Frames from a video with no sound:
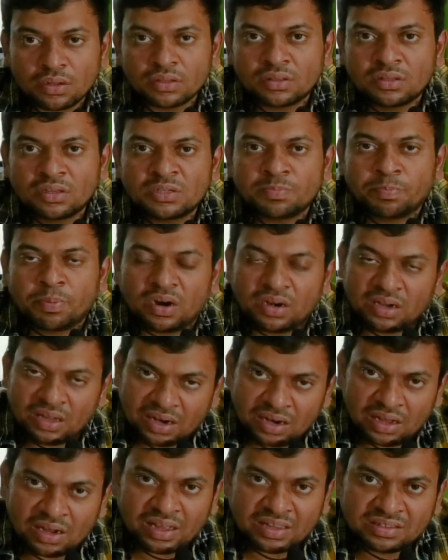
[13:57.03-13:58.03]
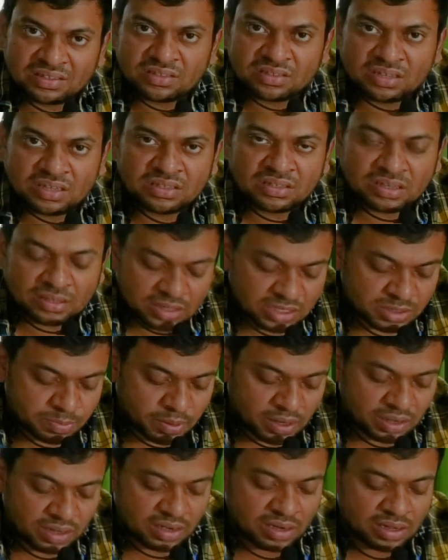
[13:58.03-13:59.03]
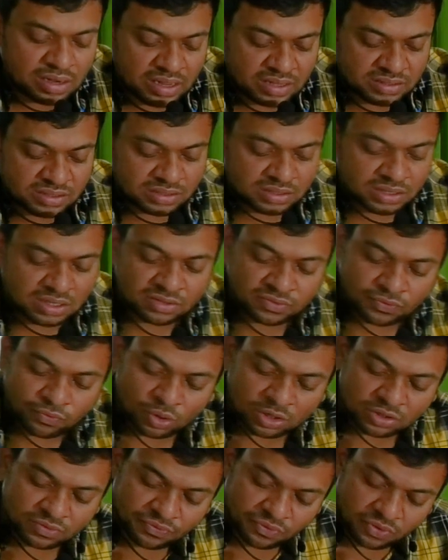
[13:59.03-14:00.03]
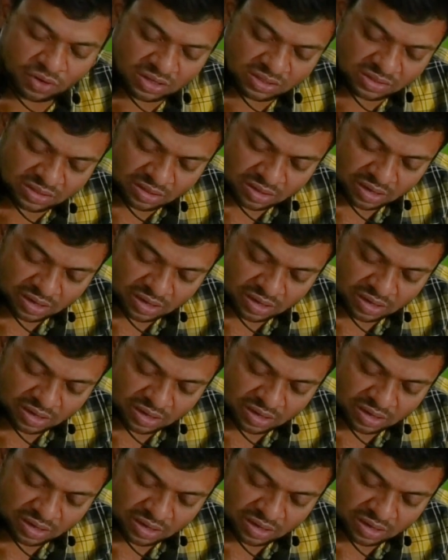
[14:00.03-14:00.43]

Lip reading: this particular exercise was first